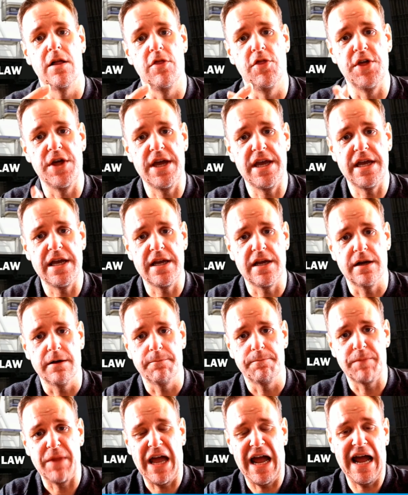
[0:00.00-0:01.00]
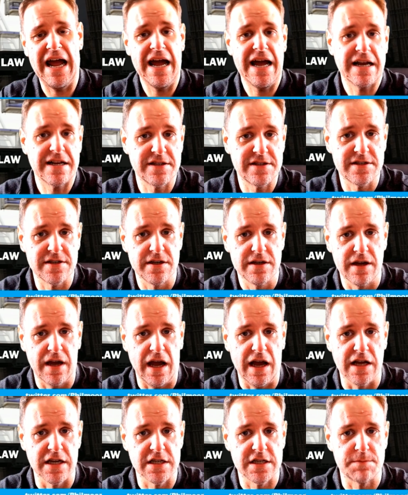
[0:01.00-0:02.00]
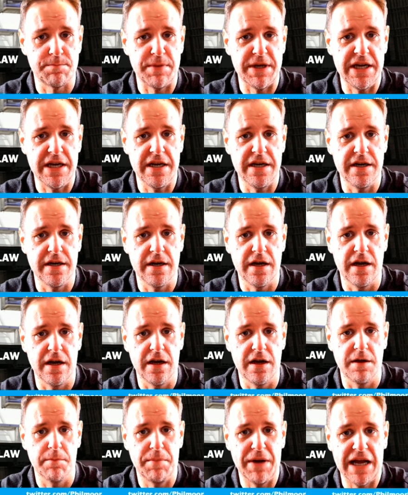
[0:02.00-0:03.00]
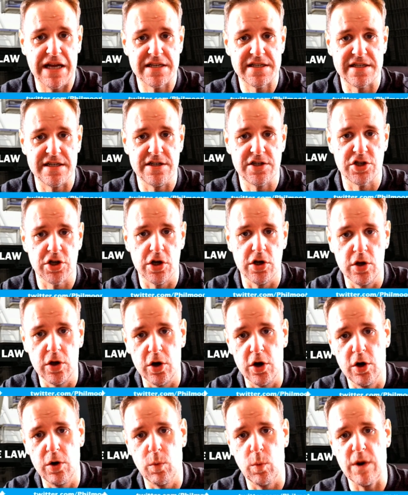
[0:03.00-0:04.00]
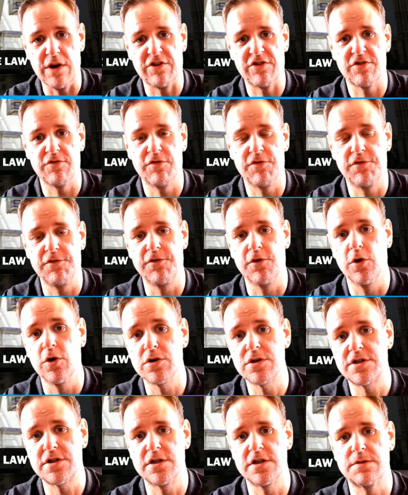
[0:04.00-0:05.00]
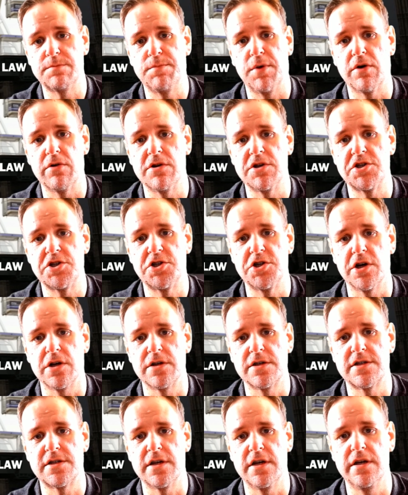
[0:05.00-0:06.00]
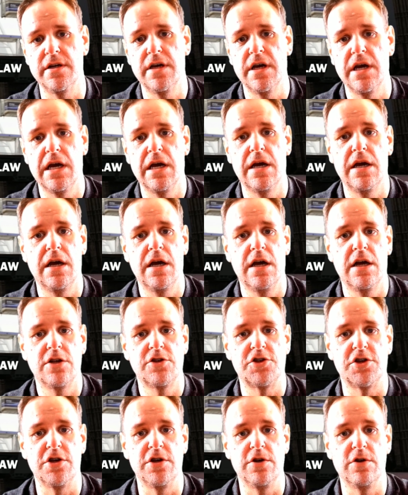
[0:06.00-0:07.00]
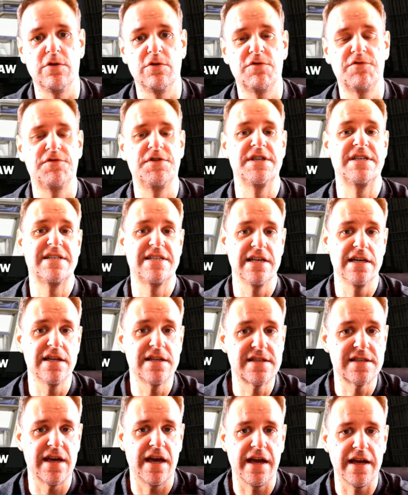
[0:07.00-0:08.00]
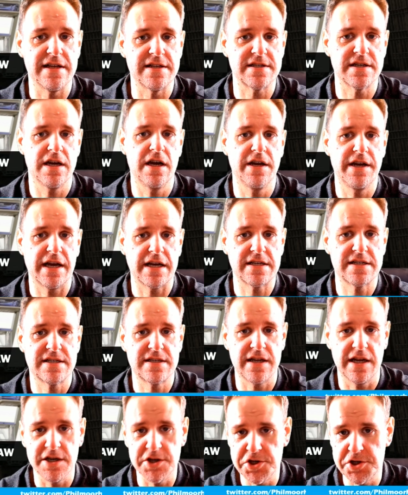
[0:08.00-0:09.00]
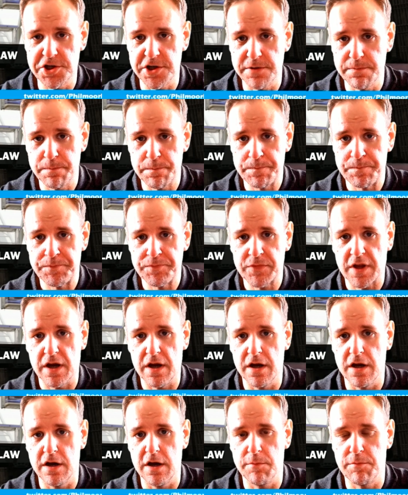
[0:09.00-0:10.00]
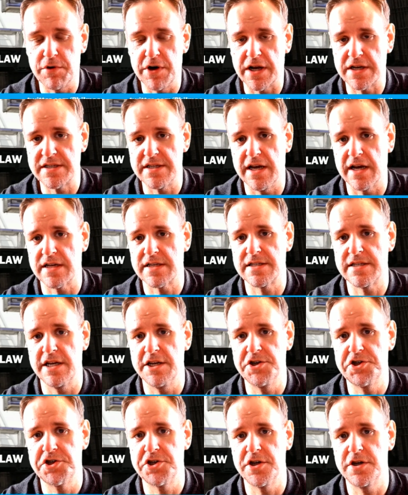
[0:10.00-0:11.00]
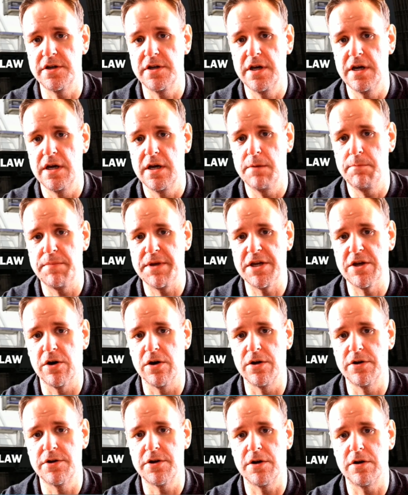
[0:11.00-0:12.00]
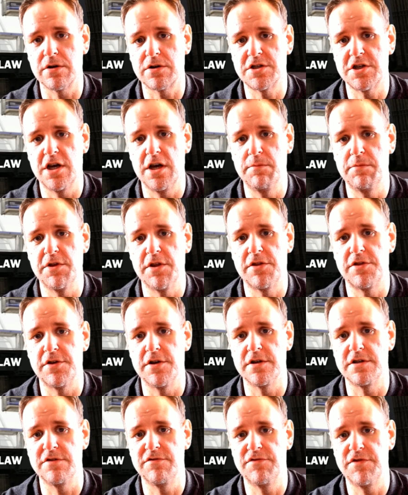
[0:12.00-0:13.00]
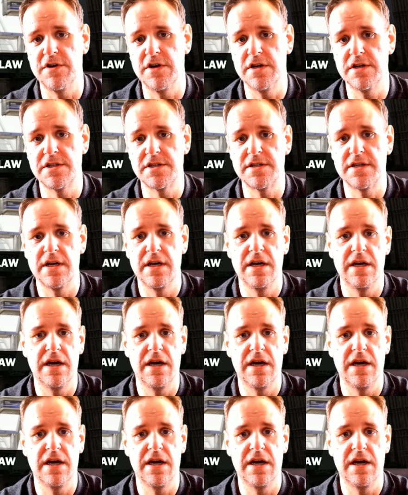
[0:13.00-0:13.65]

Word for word: the Act has been passed into law which forces Boris Johnson to facilitate an extension, a Brexit extension beyond October the 31st.